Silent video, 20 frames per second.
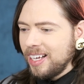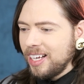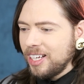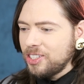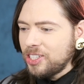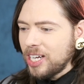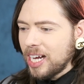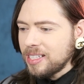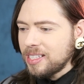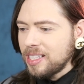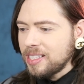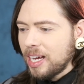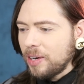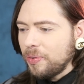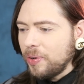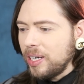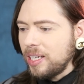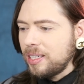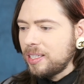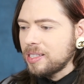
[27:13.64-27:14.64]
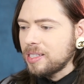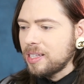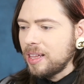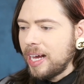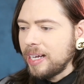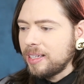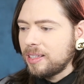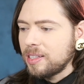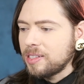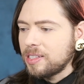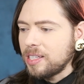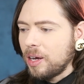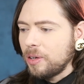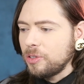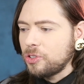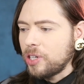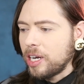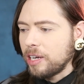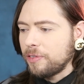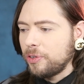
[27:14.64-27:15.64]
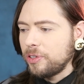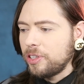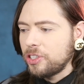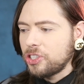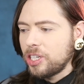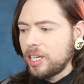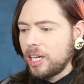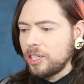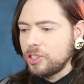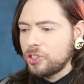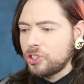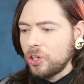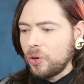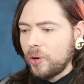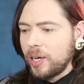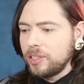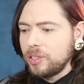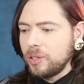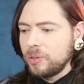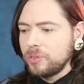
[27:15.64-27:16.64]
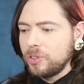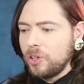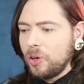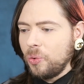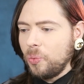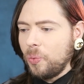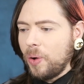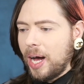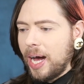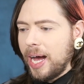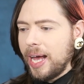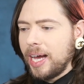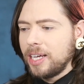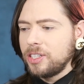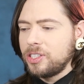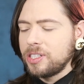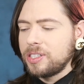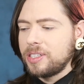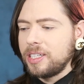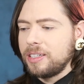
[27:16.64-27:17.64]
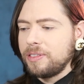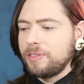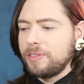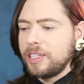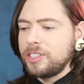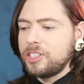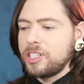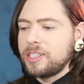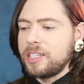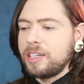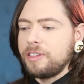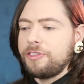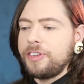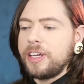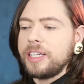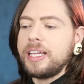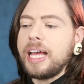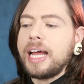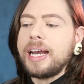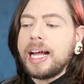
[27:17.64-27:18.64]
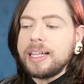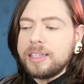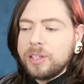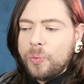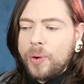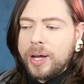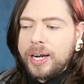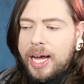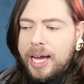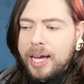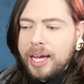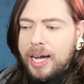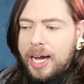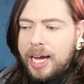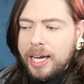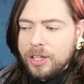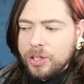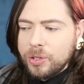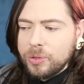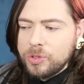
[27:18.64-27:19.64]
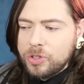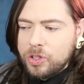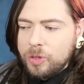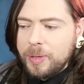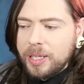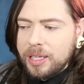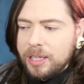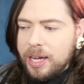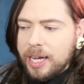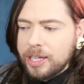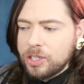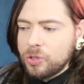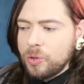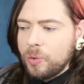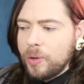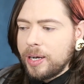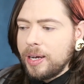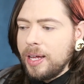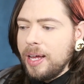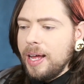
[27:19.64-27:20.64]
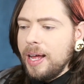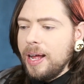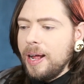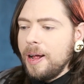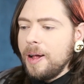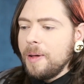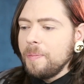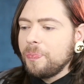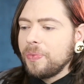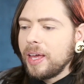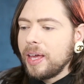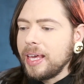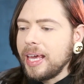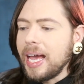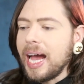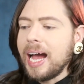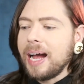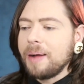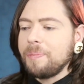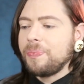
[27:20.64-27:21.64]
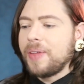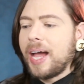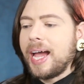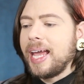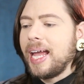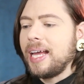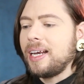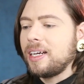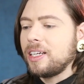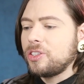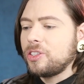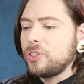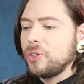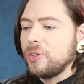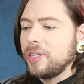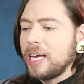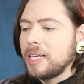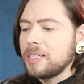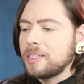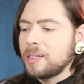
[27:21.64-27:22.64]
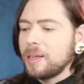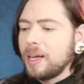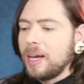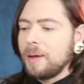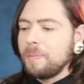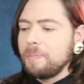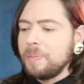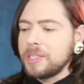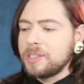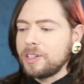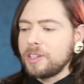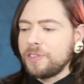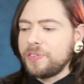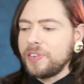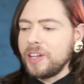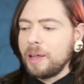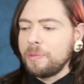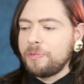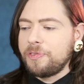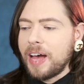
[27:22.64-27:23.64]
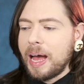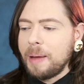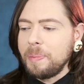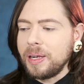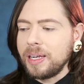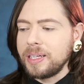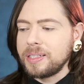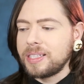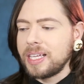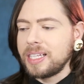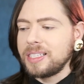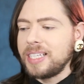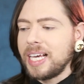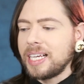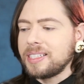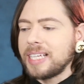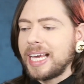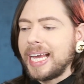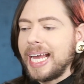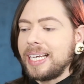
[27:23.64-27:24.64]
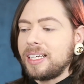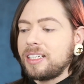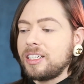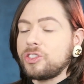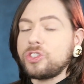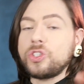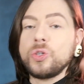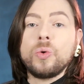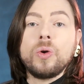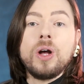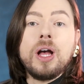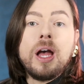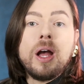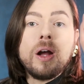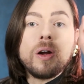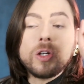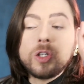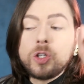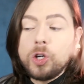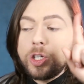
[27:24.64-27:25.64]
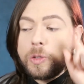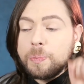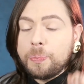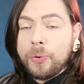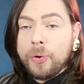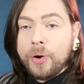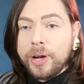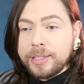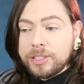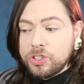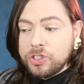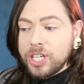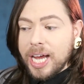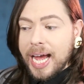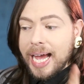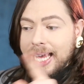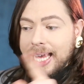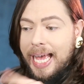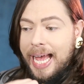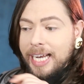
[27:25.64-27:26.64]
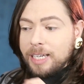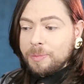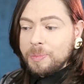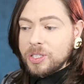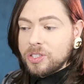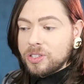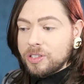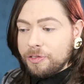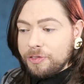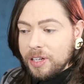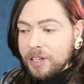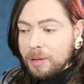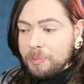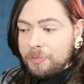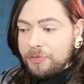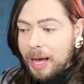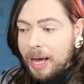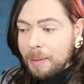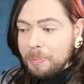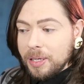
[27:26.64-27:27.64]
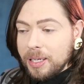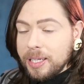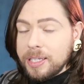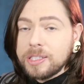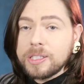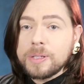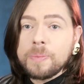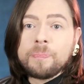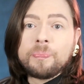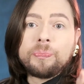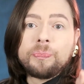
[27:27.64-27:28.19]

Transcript: Jack says, I really disliked the soundtrack for the Chanel show. I don't know why. It just didn't fit. Yeah, not the one I used. You mean the actual one. Yeah, I hated it too. Yes, Mr. Philip Fabulous says, yes, I hated it too. Good point, Jack and Mr. Philip Fabulous.